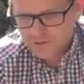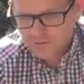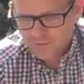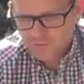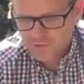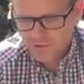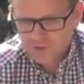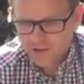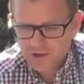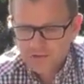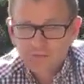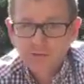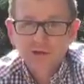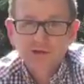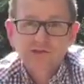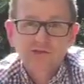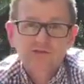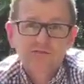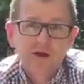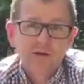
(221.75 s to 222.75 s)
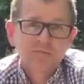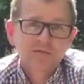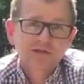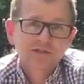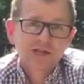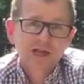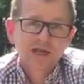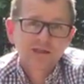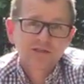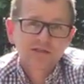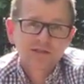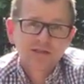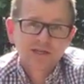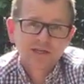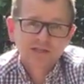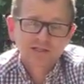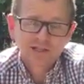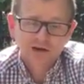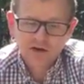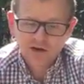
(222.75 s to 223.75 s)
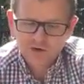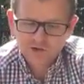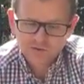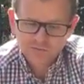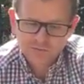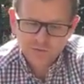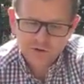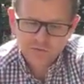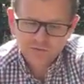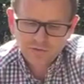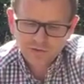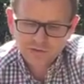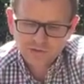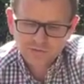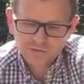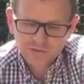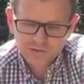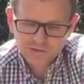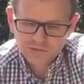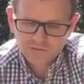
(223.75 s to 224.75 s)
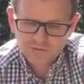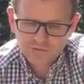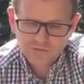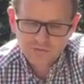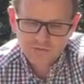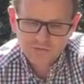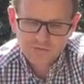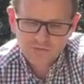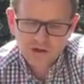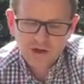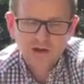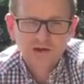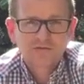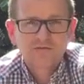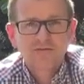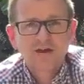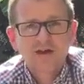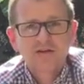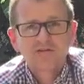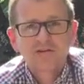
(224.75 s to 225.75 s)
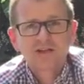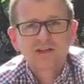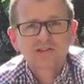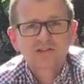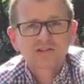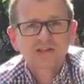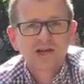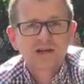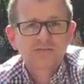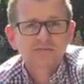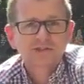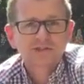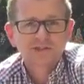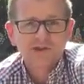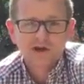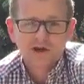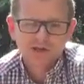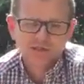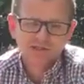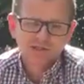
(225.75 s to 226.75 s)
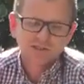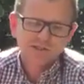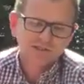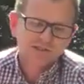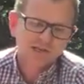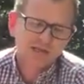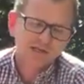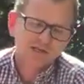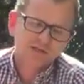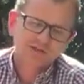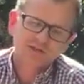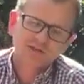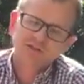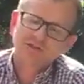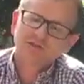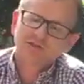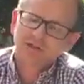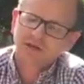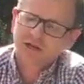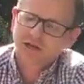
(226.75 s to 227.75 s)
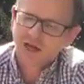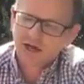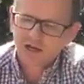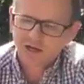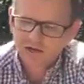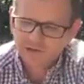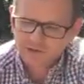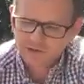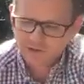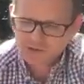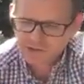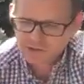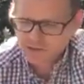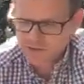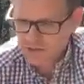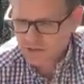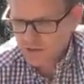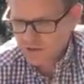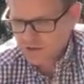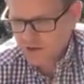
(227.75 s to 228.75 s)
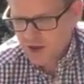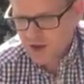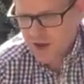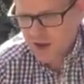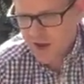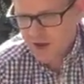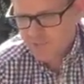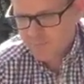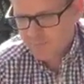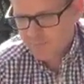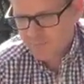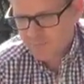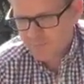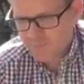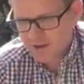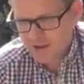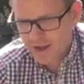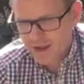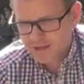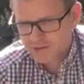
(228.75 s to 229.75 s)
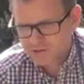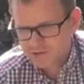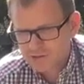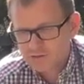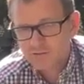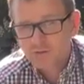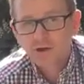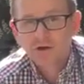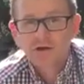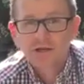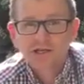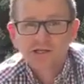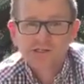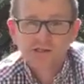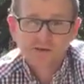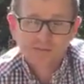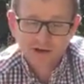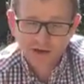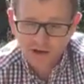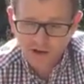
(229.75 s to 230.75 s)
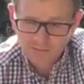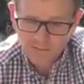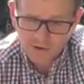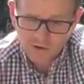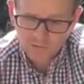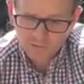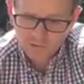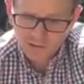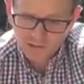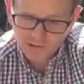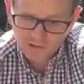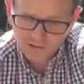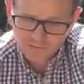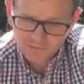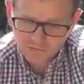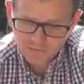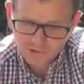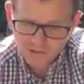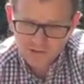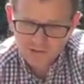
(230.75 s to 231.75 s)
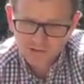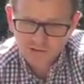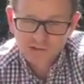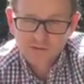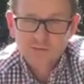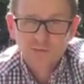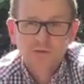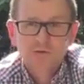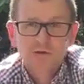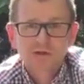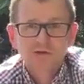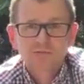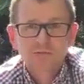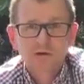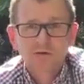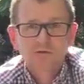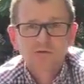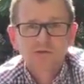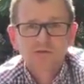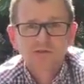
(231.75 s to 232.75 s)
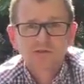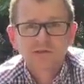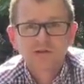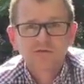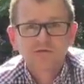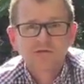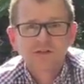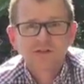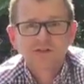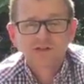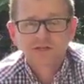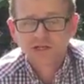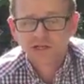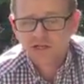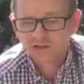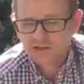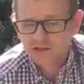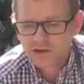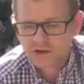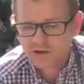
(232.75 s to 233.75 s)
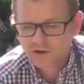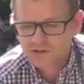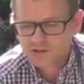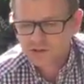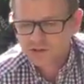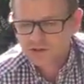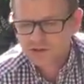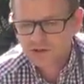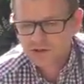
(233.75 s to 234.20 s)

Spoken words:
what they were to represent, these large boulders, which were all kind of varying shapes, sizes, textures and colours. And to be honest, I mean, I'm holding one of the smallest boulders that featured in the garden.